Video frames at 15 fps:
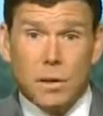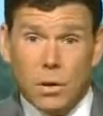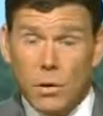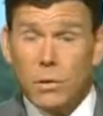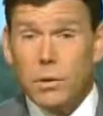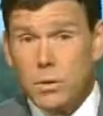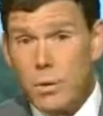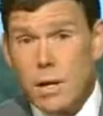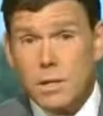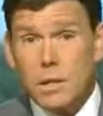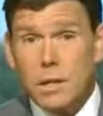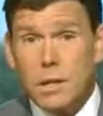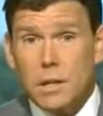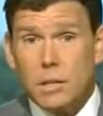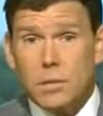You know, the
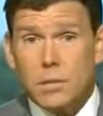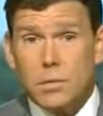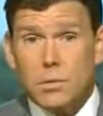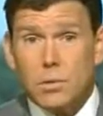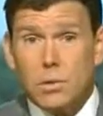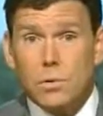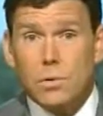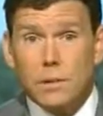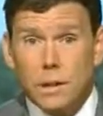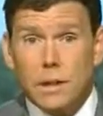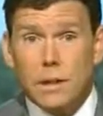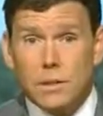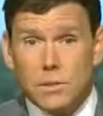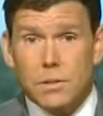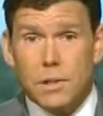question is, who's
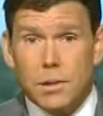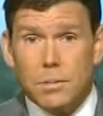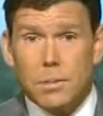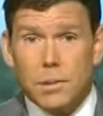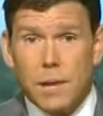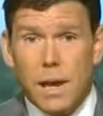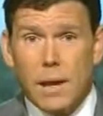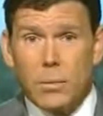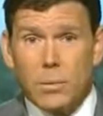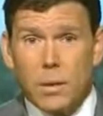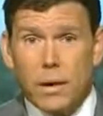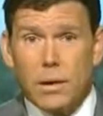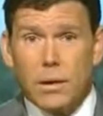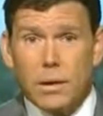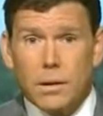the leadership and
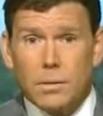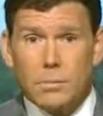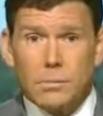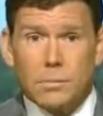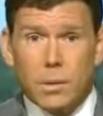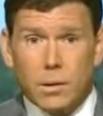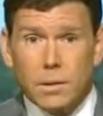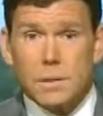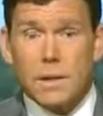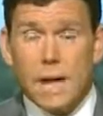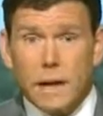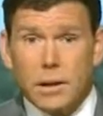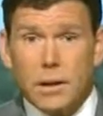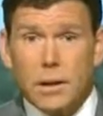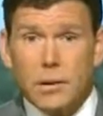where does
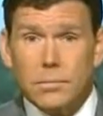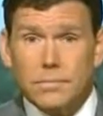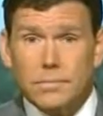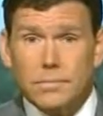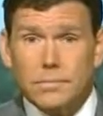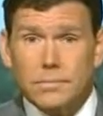that go? Yeah, I